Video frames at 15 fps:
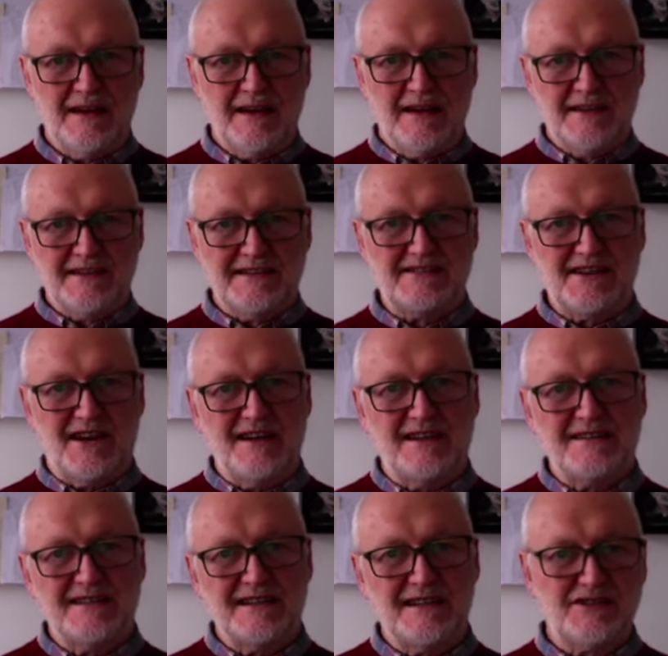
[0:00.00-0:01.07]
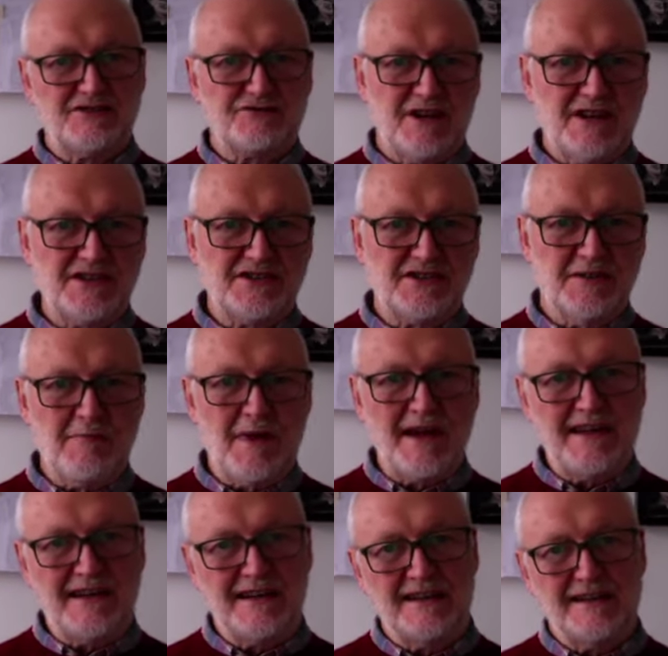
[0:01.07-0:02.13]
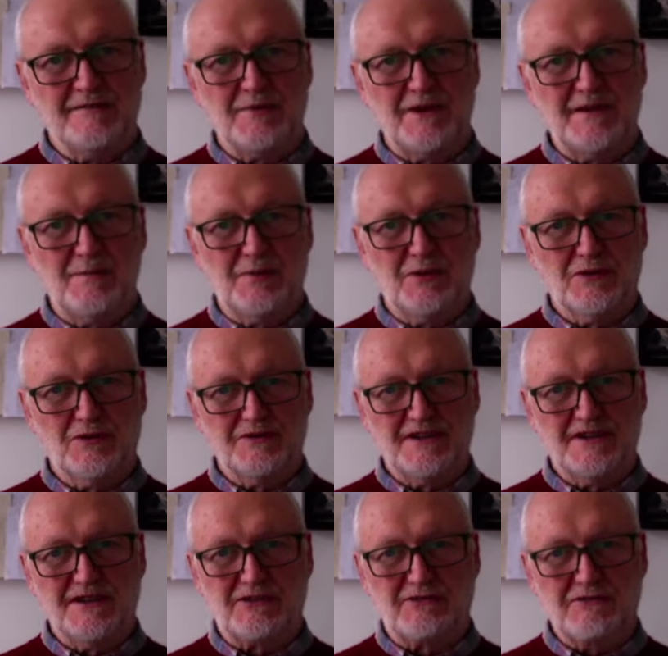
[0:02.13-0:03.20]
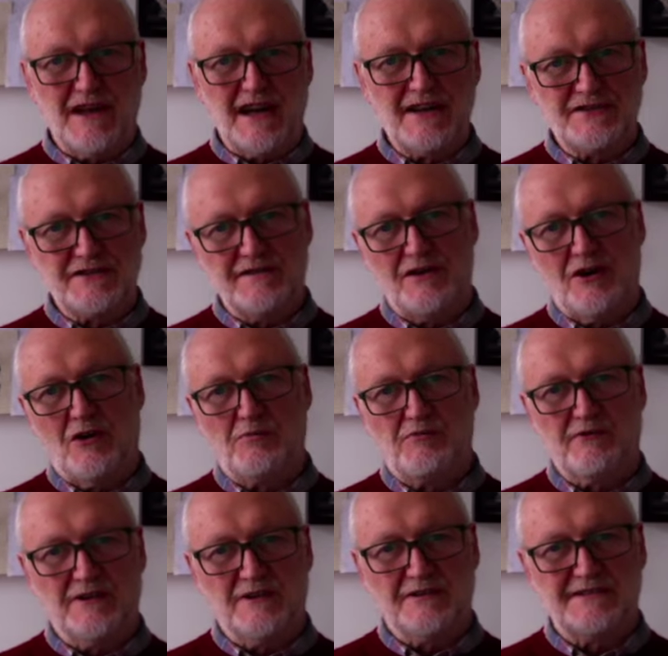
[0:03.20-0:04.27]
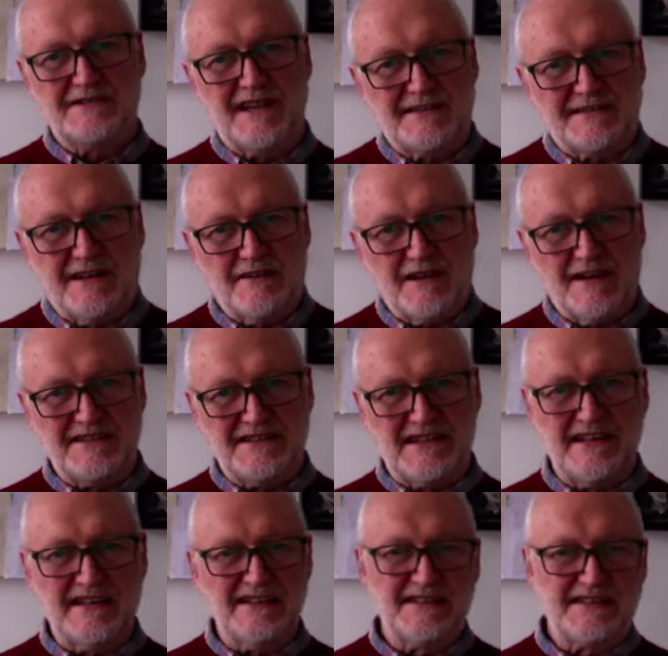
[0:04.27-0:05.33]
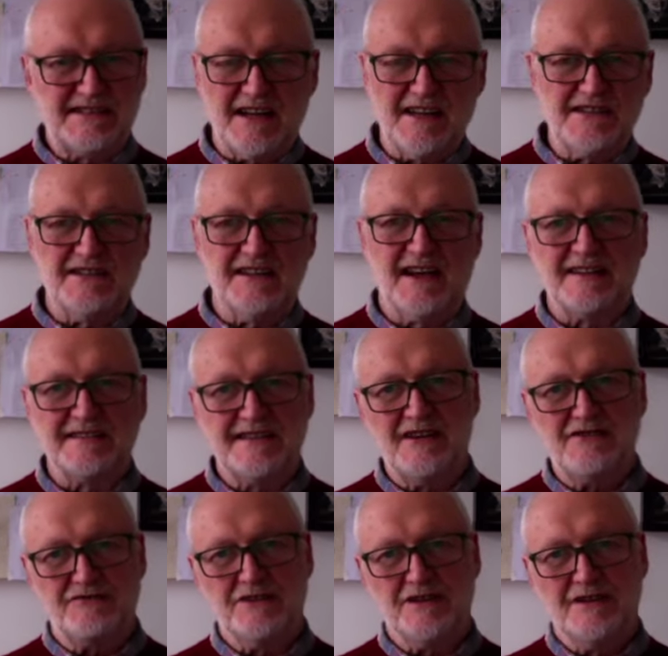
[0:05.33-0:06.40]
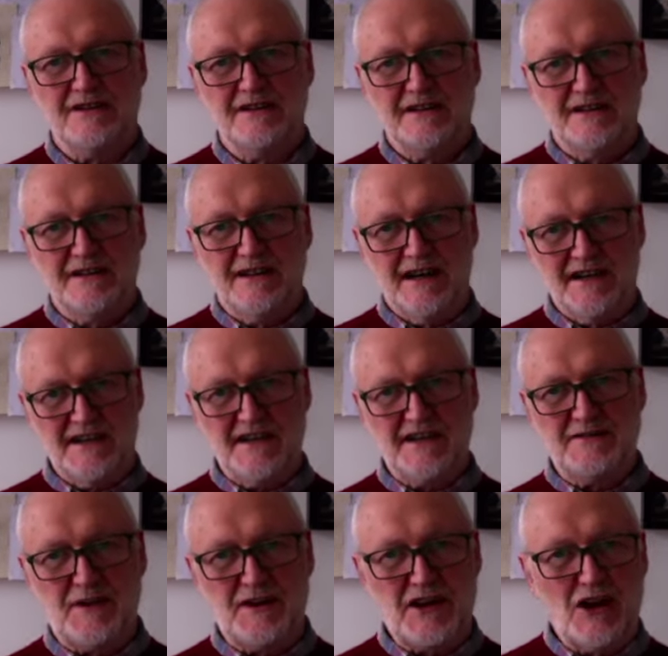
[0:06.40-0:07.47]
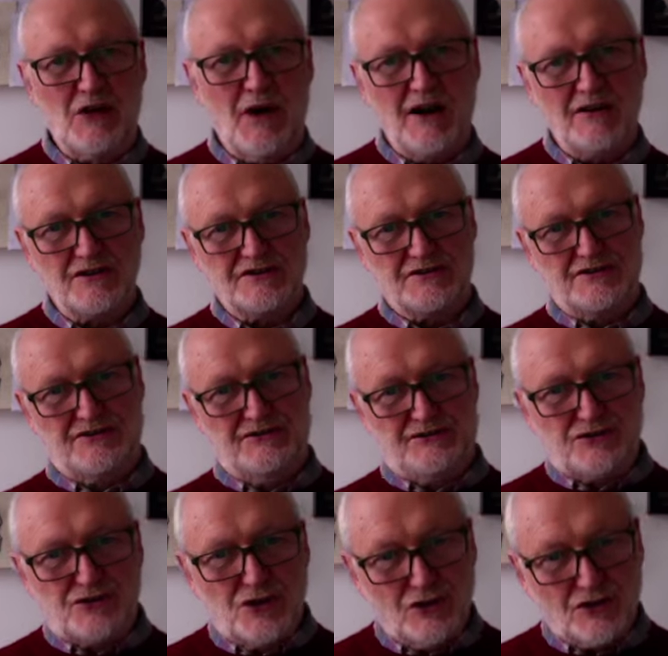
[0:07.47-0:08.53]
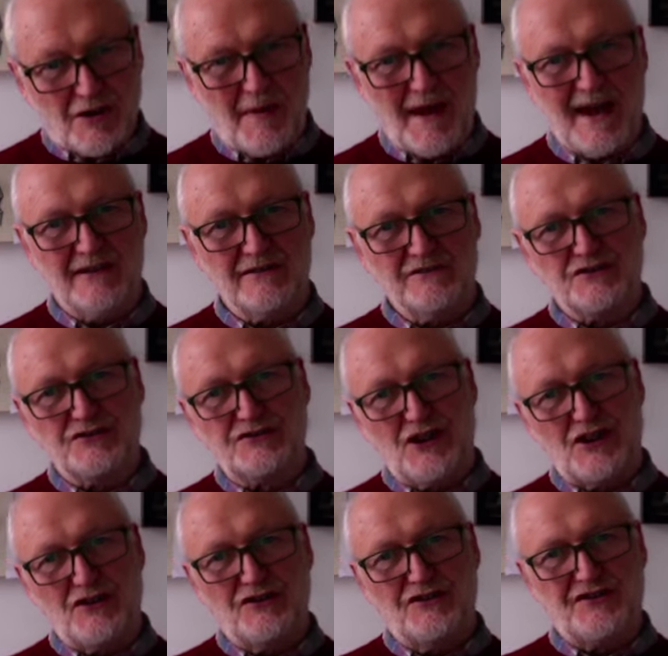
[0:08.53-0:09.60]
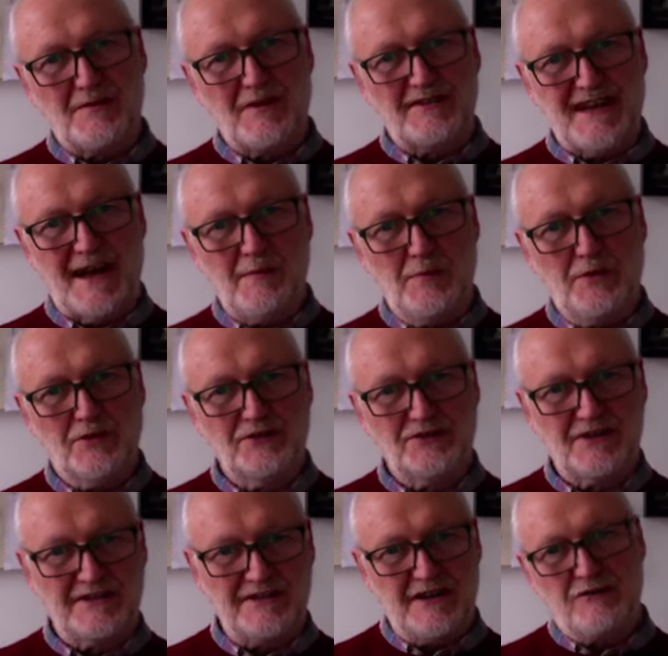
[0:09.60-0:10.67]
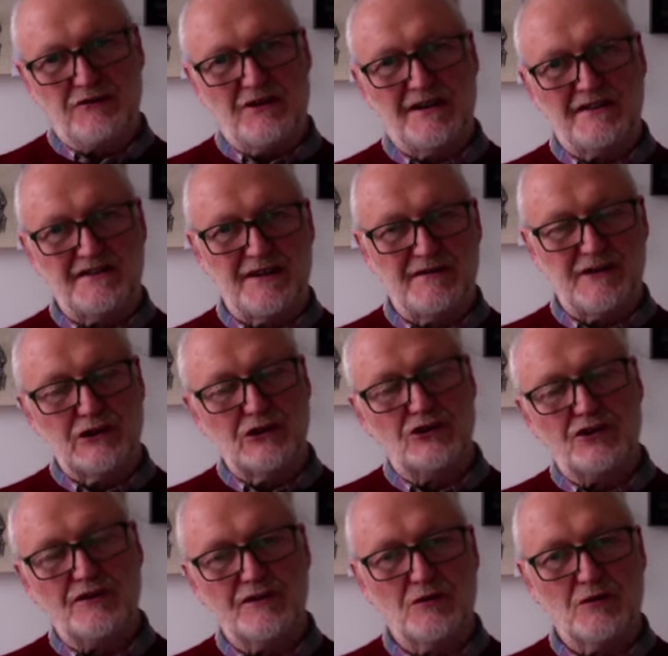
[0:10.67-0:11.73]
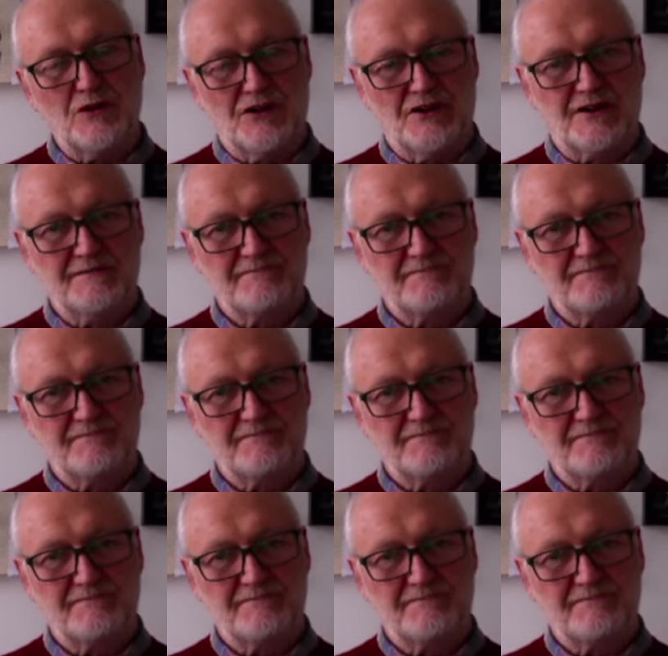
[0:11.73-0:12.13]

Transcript: Design, illustration and making have been important in the creation of the opera to test out ideas, staging, etc. And in this video I'll talk about and show you some examples and give you an idea of the look of the work.